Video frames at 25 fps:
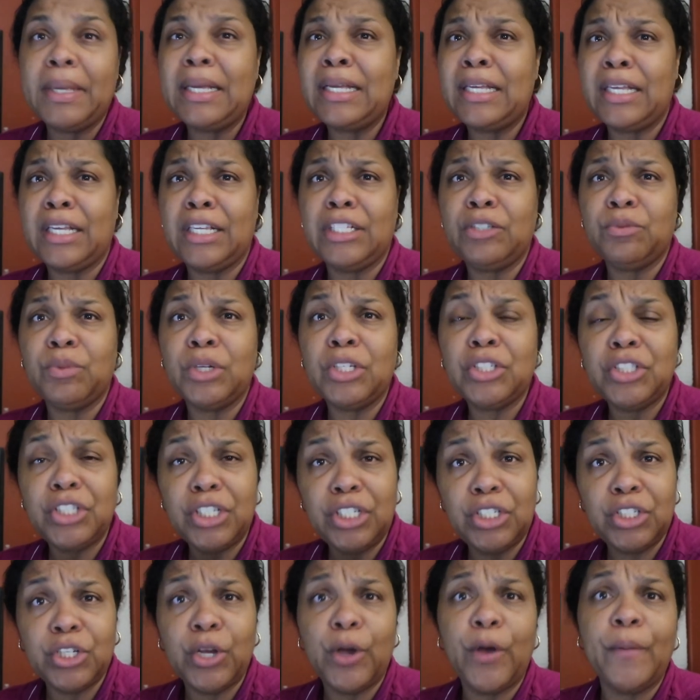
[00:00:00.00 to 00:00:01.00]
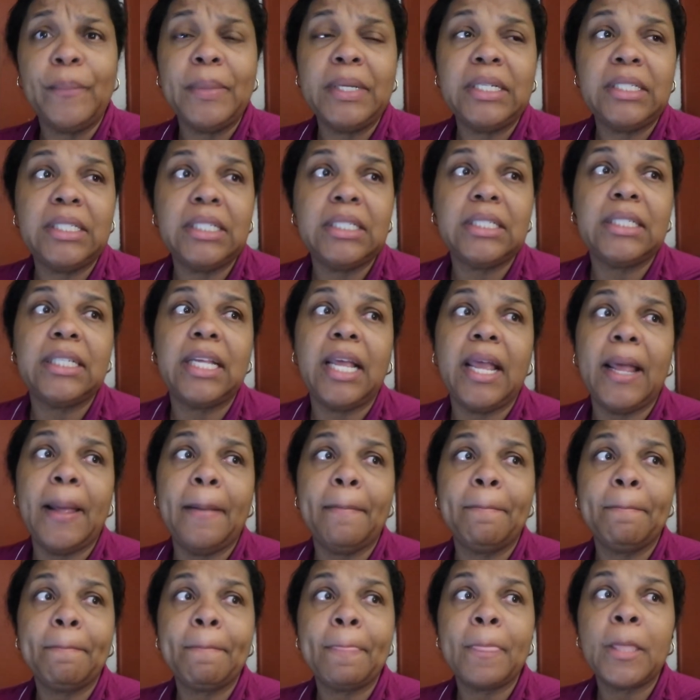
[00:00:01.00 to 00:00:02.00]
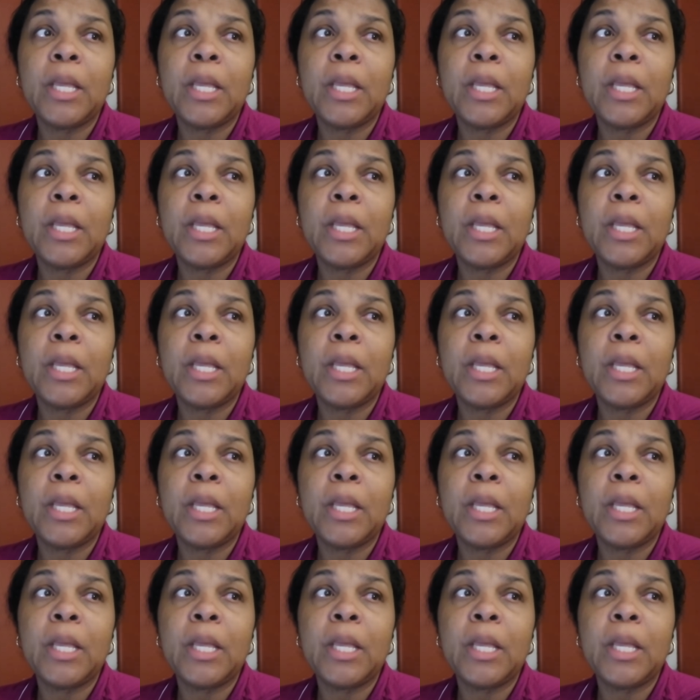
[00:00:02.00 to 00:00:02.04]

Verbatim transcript: because what she told me, she said,